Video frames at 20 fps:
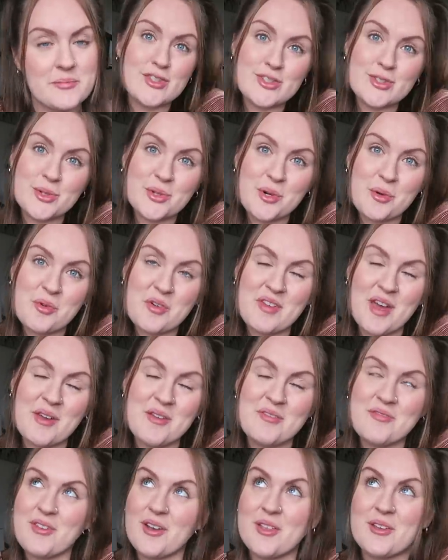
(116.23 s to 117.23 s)
So
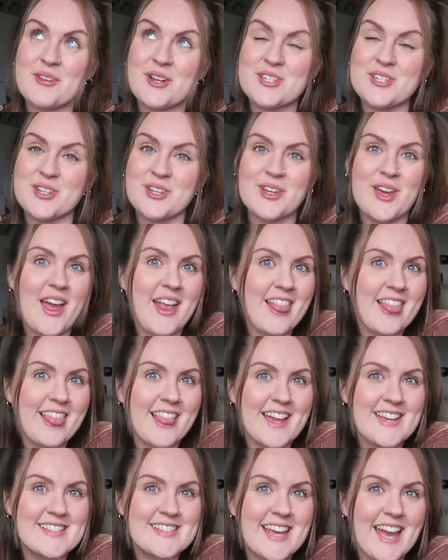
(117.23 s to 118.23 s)
without further ado,
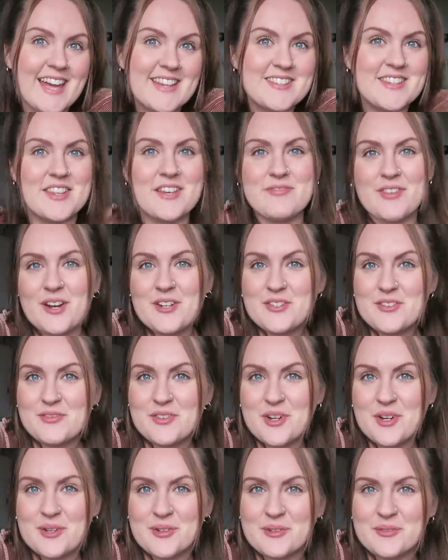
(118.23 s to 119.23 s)
let's get into the first
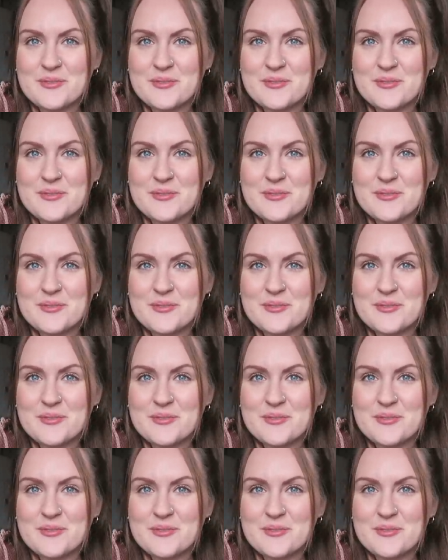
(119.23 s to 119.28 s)
throw.